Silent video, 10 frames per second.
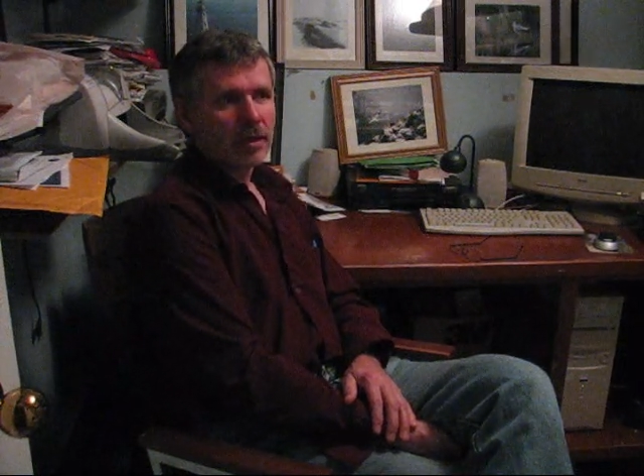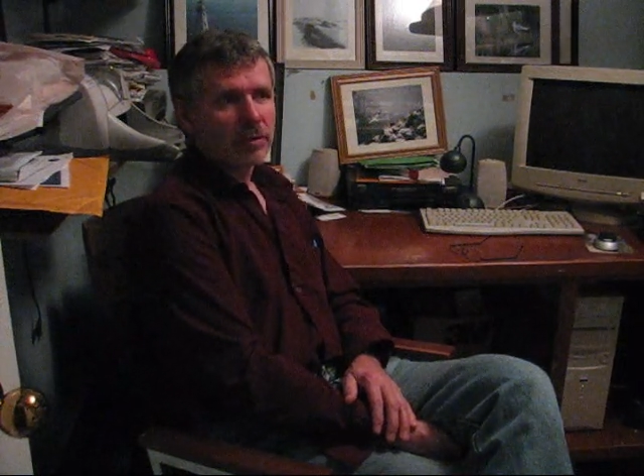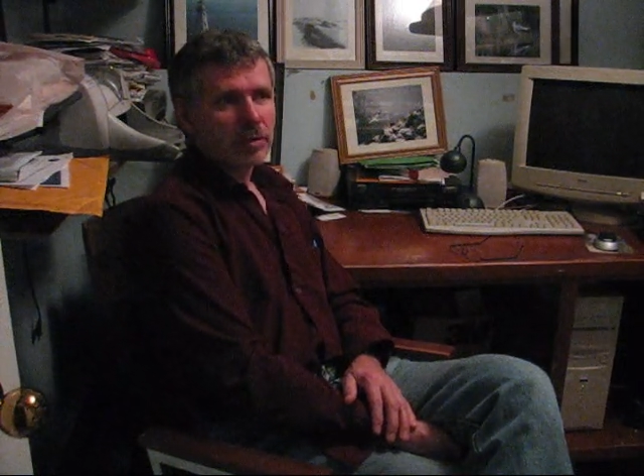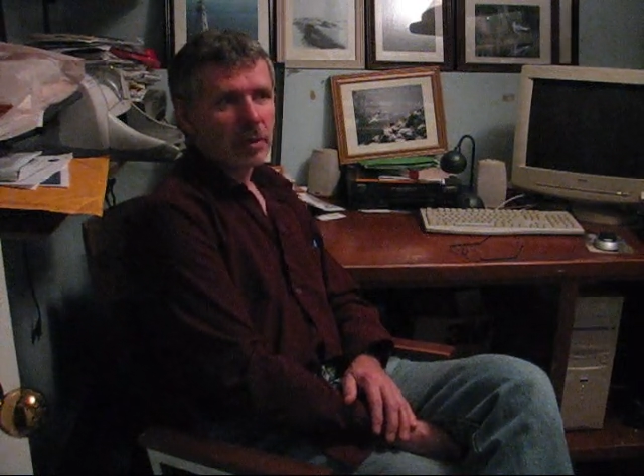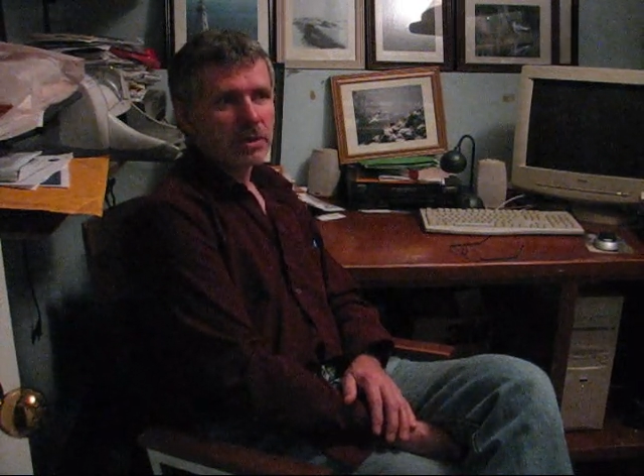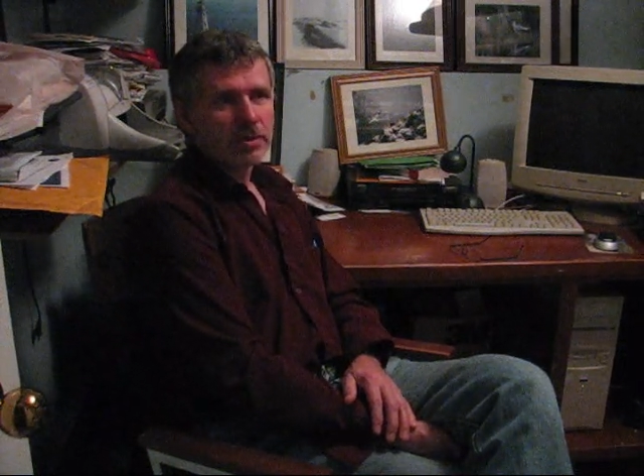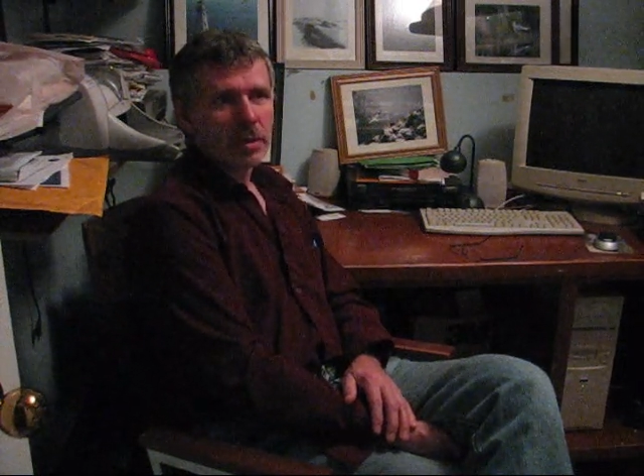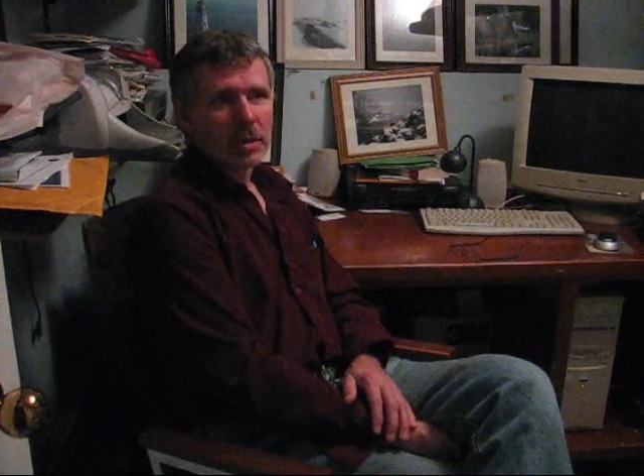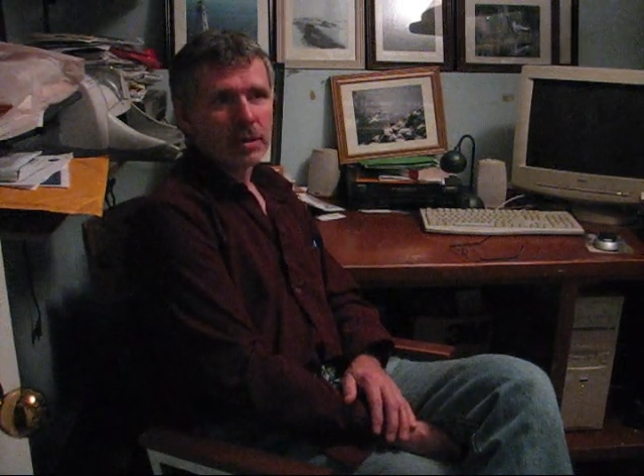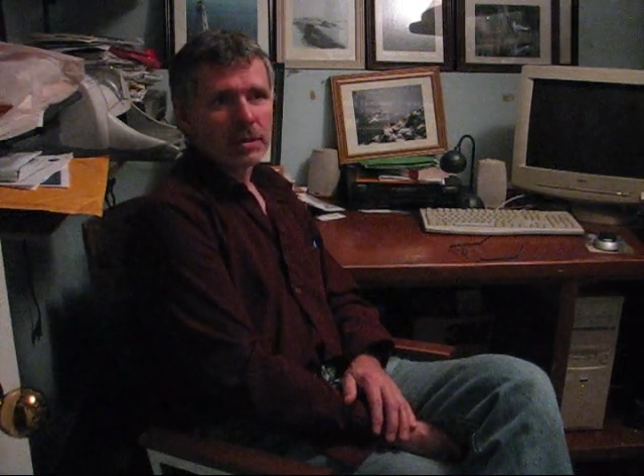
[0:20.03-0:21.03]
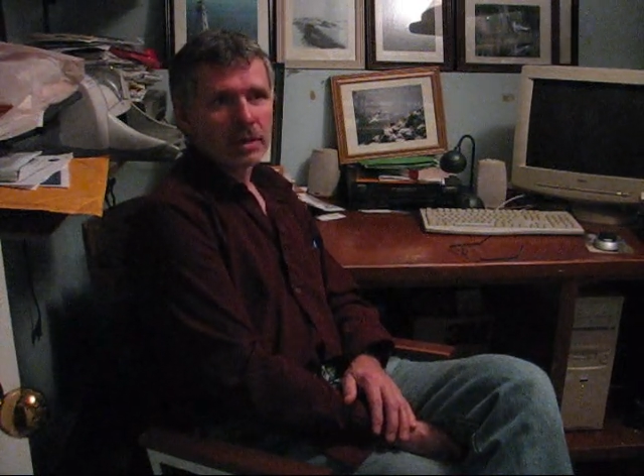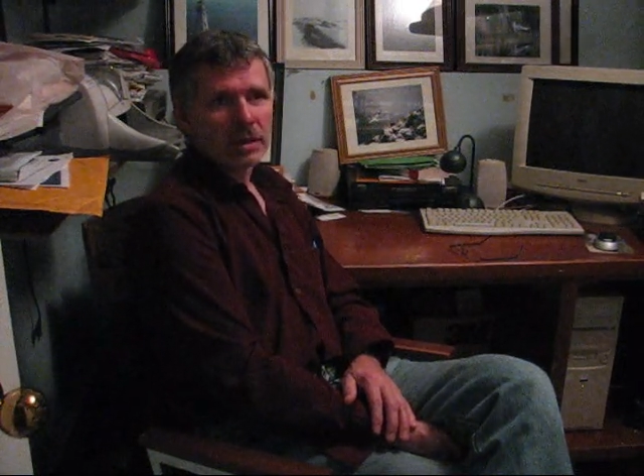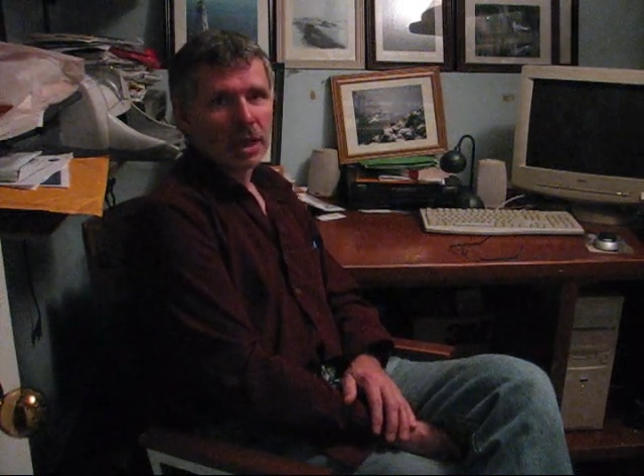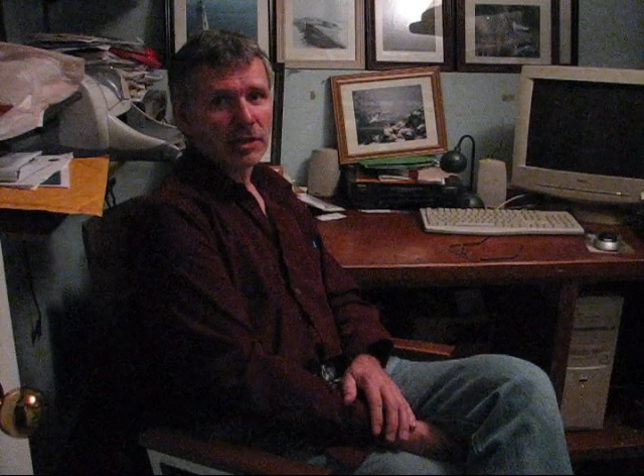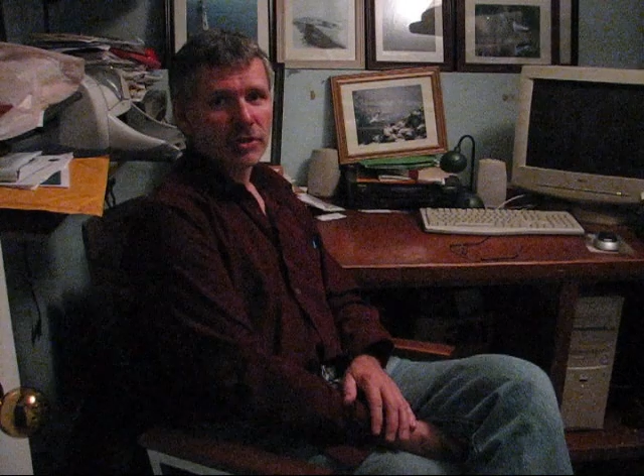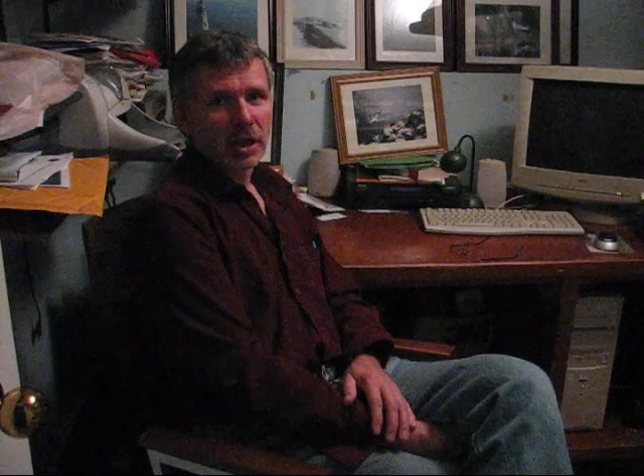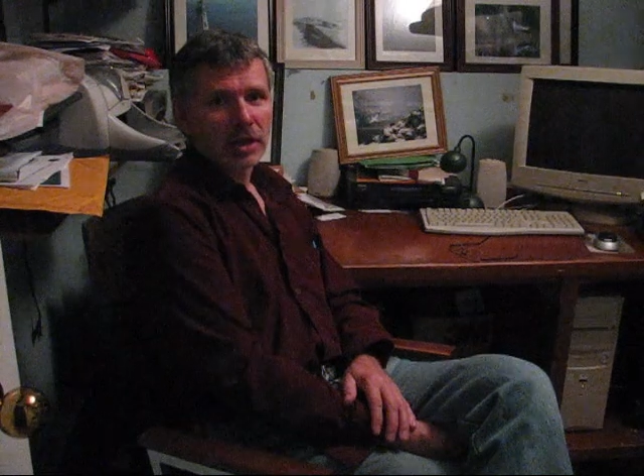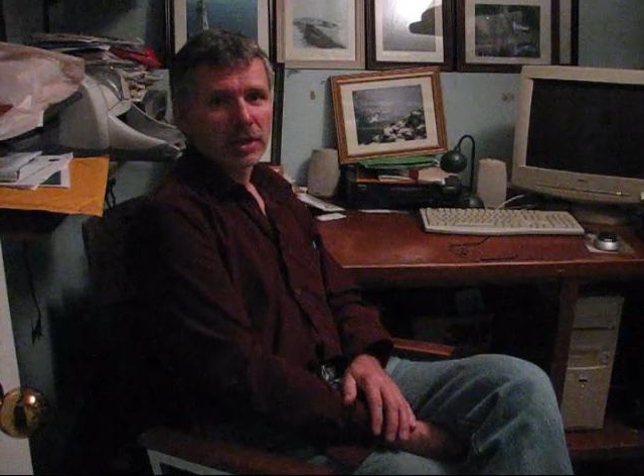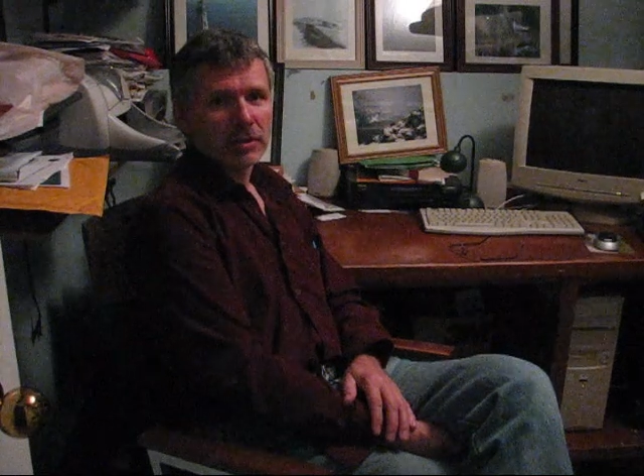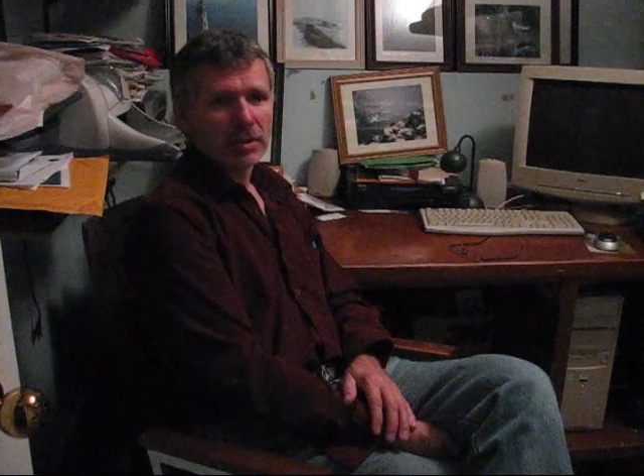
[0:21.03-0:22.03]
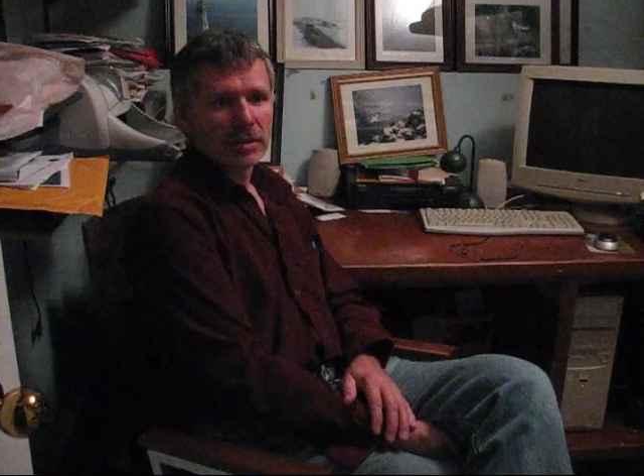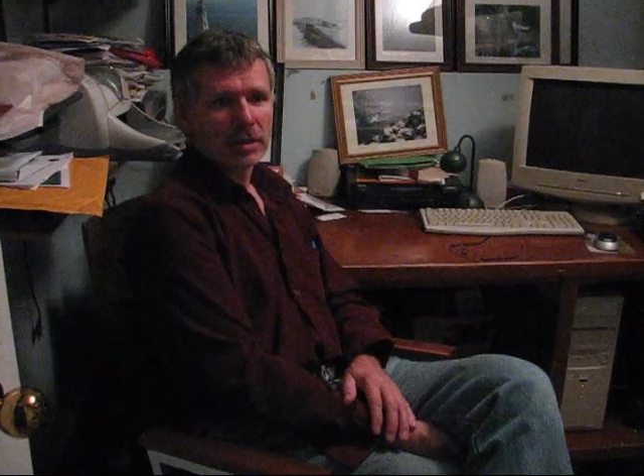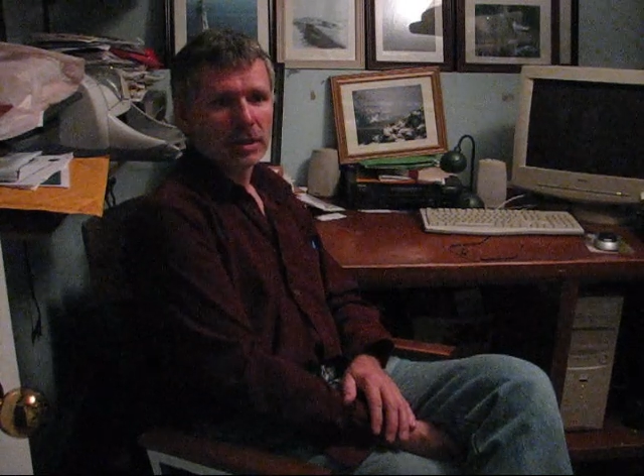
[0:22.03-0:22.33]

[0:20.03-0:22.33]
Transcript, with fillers: for the most part, it's a lot of trial and error.